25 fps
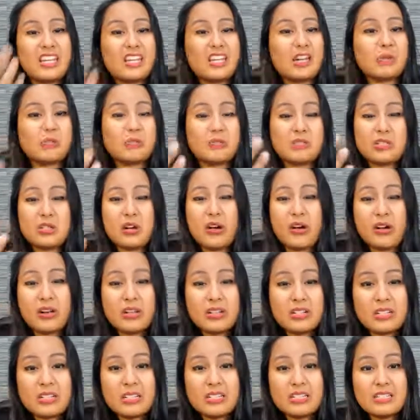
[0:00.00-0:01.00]
hitting up a
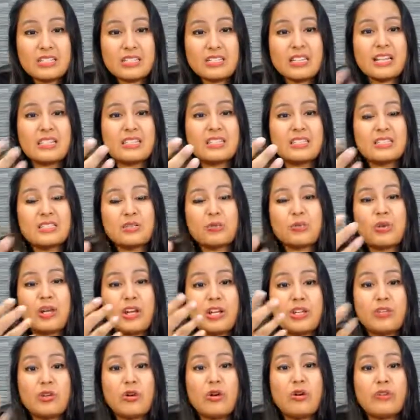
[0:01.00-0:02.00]
Target. That's where
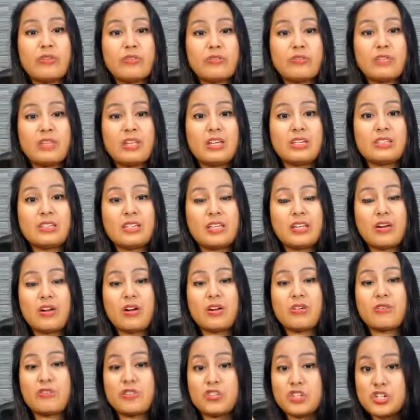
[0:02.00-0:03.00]
I know that they
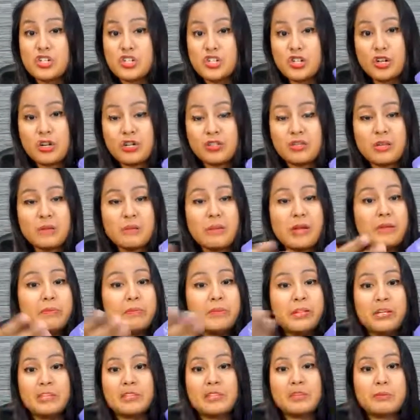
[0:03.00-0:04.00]
are for sure. They might
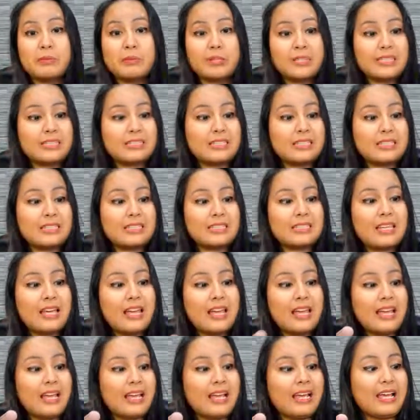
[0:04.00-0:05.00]
be other places.
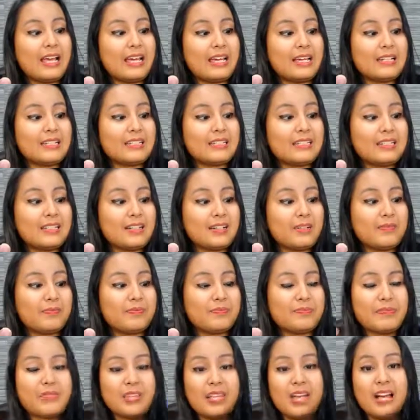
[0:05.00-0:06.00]
And
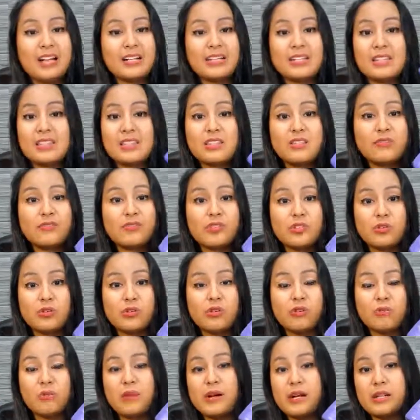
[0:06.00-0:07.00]
um, yeah, get them for
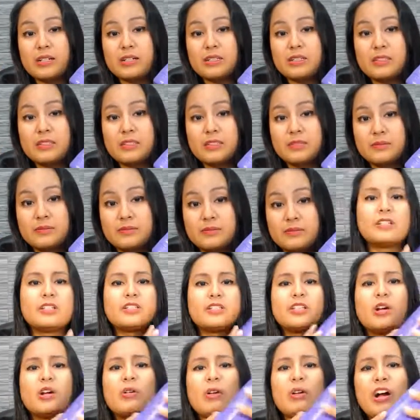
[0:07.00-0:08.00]
12 bucks.
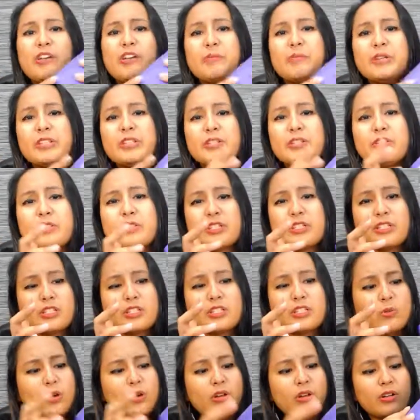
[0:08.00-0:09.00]
So I've been using
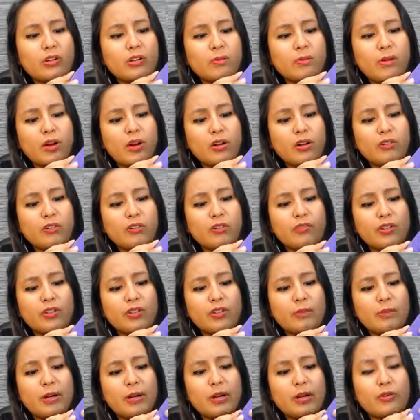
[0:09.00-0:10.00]
this water bottle for
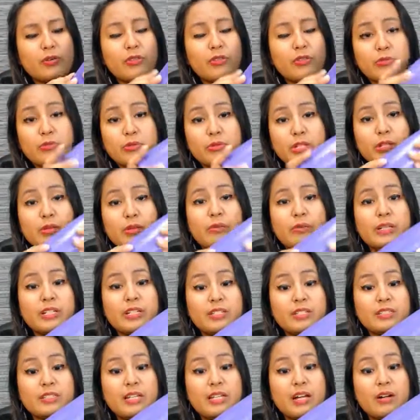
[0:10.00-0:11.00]
about three
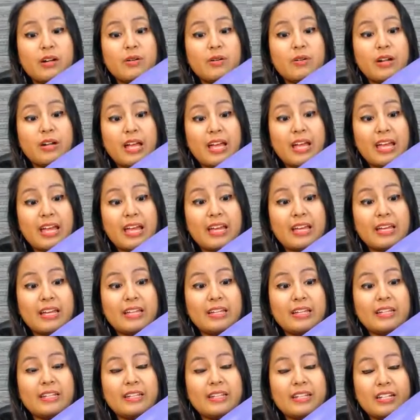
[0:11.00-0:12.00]
weeks now,
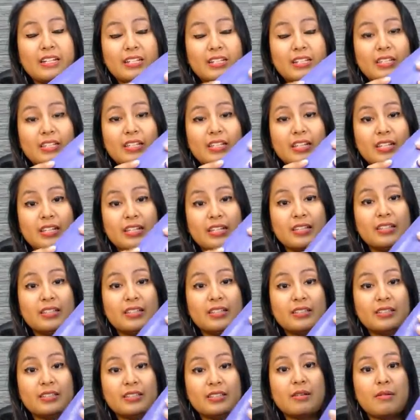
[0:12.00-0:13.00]
and it
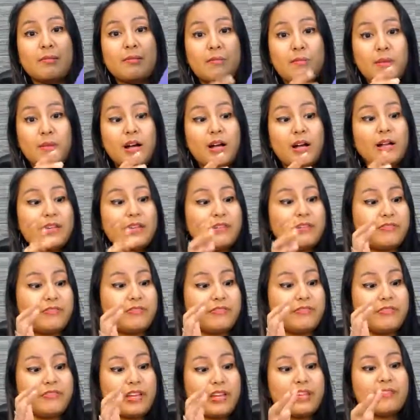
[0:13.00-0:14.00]
is my
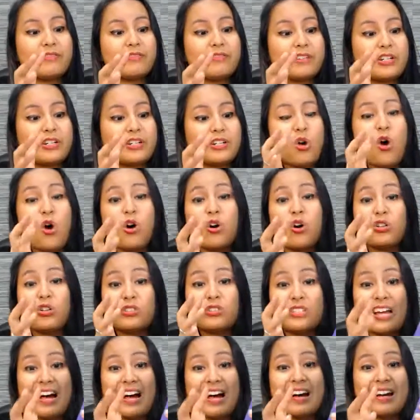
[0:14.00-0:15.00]
favorite all
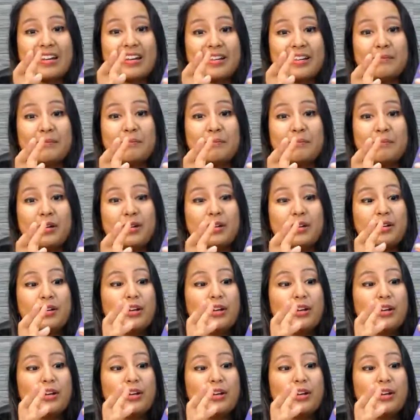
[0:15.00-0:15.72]
time